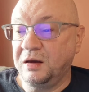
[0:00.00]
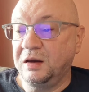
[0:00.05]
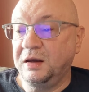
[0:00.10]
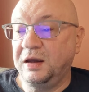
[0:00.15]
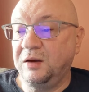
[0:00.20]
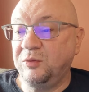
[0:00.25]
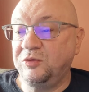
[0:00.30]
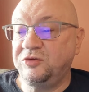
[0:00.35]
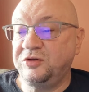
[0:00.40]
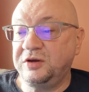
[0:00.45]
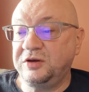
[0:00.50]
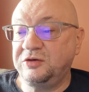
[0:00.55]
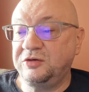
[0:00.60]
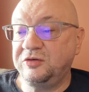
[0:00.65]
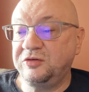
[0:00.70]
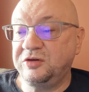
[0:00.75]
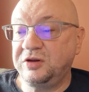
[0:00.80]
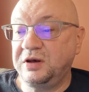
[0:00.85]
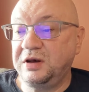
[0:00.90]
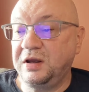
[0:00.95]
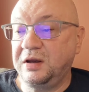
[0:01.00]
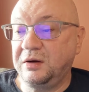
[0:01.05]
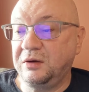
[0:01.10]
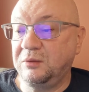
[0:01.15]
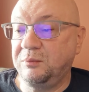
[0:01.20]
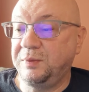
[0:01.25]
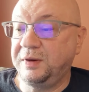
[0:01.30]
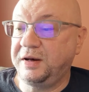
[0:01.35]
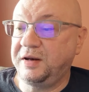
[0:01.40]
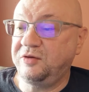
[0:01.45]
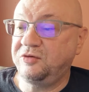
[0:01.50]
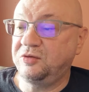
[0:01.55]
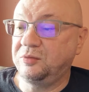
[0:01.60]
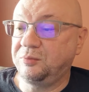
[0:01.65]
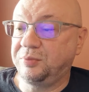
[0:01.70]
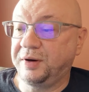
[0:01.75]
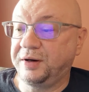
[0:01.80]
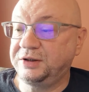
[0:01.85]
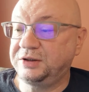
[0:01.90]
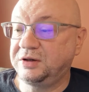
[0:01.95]
It was interesting to hear Biddy's
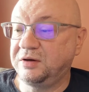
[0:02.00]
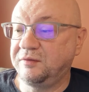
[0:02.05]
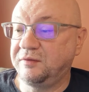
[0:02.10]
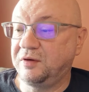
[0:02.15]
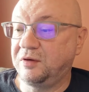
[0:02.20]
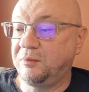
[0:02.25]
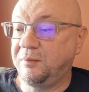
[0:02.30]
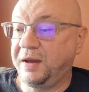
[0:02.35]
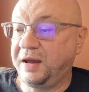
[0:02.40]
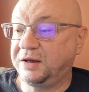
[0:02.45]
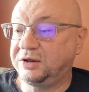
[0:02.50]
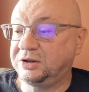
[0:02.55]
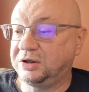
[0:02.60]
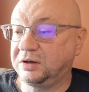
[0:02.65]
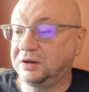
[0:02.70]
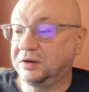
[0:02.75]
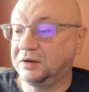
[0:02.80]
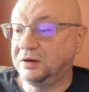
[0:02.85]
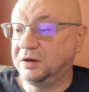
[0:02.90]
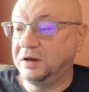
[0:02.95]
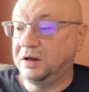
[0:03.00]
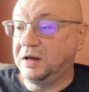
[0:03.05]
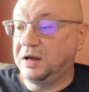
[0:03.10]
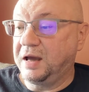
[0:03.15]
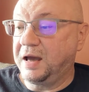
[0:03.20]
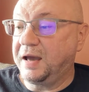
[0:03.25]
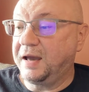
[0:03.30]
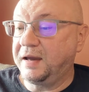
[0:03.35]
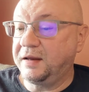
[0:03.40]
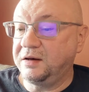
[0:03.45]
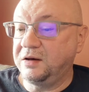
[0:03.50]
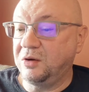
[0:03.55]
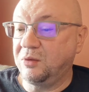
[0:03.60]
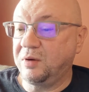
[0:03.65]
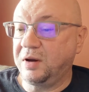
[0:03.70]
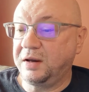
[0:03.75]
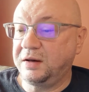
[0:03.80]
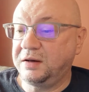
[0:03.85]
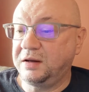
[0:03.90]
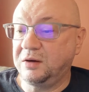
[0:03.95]
impression of their magic. I had no
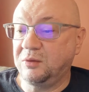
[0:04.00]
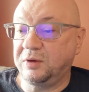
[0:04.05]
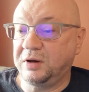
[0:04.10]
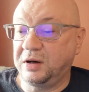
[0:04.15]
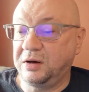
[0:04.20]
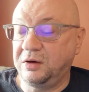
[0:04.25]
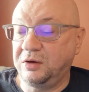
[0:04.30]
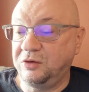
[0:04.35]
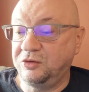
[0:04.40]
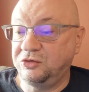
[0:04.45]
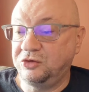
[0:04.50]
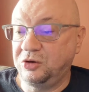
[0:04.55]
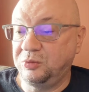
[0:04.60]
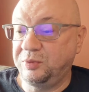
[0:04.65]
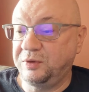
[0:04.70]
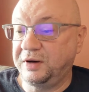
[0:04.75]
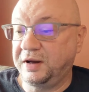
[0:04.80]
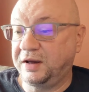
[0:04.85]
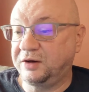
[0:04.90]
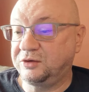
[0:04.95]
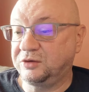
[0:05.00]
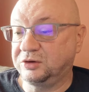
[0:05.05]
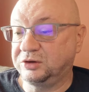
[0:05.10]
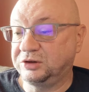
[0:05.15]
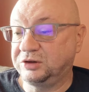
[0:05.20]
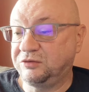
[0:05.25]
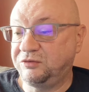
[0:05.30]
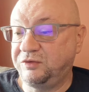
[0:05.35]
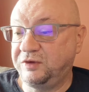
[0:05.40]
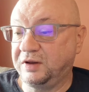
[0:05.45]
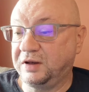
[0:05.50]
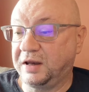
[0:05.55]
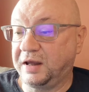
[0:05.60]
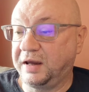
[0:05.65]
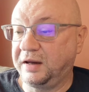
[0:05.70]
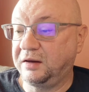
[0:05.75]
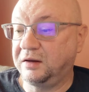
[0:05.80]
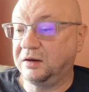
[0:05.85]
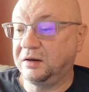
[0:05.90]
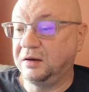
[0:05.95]
idea what a new supernatural should feel
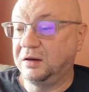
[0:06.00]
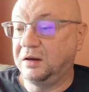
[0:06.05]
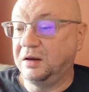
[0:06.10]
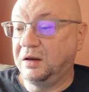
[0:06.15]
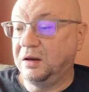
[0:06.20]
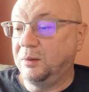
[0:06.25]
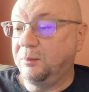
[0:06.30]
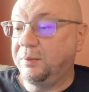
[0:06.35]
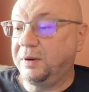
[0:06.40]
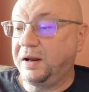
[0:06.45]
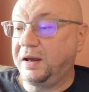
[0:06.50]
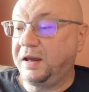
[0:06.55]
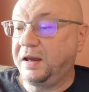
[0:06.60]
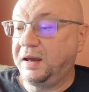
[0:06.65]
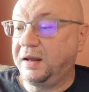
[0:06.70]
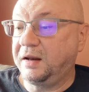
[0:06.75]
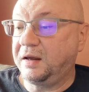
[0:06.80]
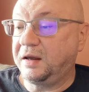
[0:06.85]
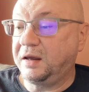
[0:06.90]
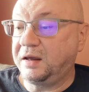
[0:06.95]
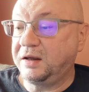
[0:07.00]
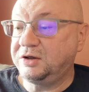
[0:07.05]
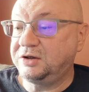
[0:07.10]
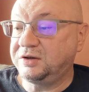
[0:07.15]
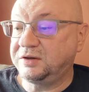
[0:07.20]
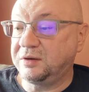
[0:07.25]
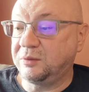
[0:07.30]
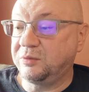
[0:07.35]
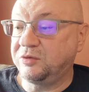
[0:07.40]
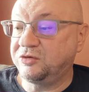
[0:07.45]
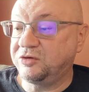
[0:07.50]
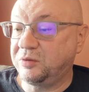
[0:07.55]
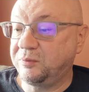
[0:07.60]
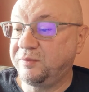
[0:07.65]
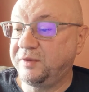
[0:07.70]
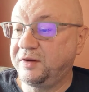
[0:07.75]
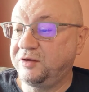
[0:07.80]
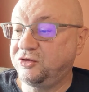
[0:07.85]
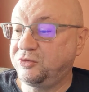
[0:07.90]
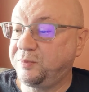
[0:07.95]
like, but I had a hunch there was
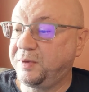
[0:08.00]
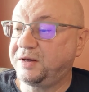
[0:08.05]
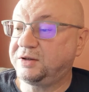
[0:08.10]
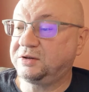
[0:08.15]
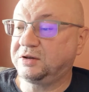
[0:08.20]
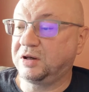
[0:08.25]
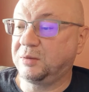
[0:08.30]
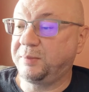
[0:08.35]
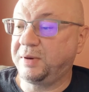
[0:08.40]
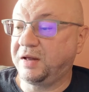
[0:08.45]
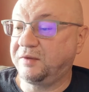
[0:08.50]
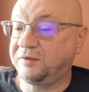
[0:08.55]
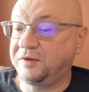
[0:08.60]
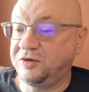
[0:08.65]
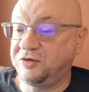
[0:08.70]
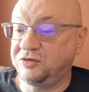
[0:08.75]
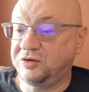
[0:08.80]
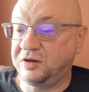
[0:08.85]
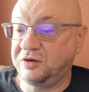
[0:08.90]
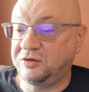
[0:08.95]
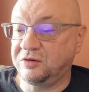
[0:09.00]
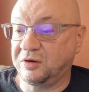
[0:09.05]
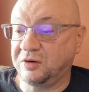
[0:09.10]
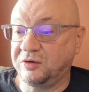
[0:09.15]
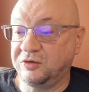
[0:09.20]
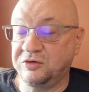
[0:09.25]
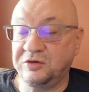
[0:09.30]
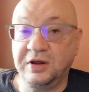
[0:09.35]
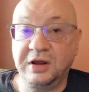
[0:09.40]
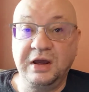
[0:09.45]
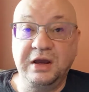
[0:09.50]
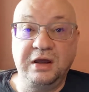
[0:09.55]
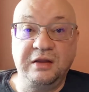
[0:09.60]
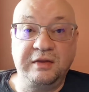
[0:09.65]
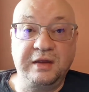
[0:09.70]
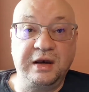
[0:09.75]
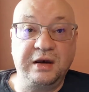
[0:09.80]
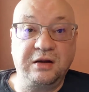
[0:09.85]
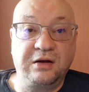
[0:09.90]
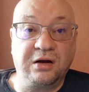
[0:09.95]
something special about these centaurs
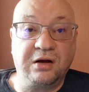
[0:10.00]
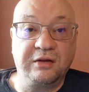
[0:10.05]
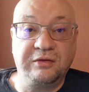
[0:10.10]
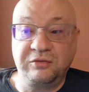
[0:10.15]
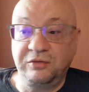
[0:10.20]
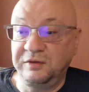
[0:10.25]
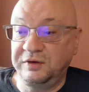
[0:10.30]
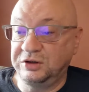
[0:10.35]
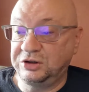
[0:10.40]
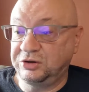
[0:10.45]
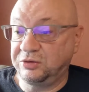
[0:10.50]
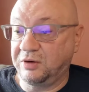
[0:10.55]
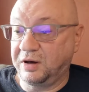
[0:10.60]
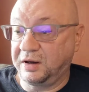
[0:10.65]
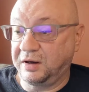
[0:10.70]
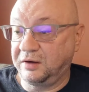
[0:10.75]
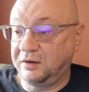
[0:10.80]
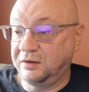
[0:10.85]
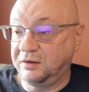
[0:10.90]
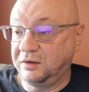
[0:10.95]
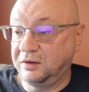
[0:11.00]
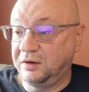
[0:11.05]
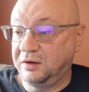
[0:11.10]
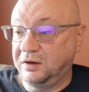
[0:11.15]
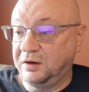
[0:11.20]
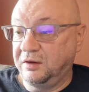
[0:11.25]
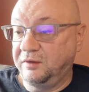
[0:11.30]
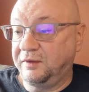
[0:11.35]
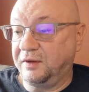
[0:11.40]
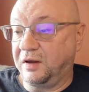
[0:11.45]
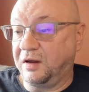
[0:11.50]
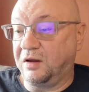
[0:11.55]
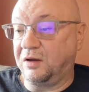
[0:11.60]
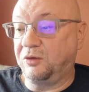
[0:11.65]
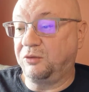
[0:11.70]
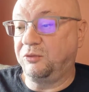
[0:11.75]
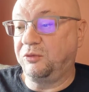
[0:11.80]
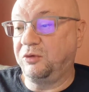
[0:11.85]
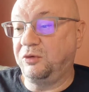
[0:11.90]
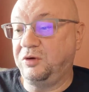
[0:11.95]
that had gone through the shrine. The
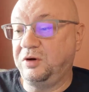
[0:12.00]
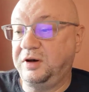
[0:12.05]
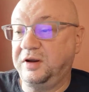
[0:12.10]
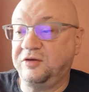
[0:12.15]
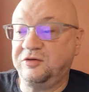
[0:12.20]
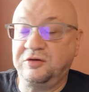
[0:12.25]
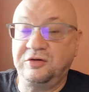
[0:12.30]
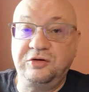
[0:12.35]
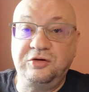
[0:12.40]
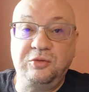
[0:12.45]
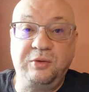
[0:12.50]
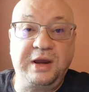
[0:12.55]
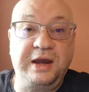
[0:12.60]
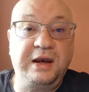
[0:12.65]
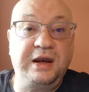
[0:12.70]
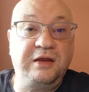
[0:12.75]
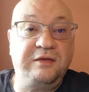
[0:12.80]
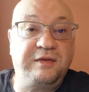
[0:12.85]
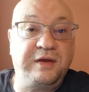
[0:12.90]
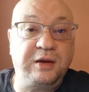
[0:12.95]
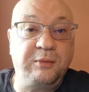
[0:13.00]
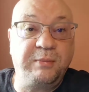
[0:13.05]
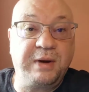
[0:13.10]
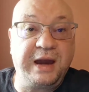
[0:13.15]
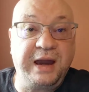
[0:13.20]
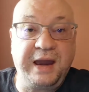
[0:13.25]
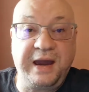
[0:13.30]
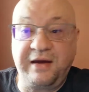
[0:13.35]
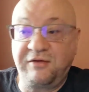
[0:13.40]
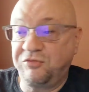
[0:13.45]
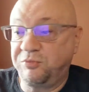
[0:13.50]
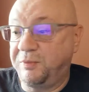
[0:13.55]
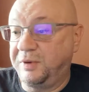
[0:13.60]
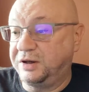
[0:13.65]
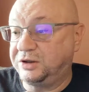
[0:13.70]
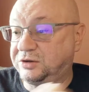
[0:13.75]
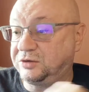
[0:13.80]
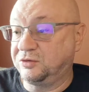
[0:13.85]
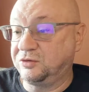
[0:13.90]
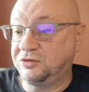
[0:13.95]
all rune doesn't do anything by half
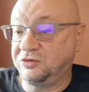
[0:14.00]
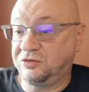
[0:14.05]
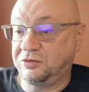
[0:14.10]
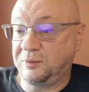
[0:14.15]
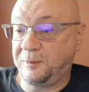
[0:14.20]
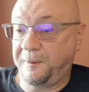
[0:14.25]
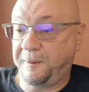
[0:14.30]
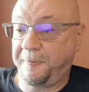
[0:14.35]
measures.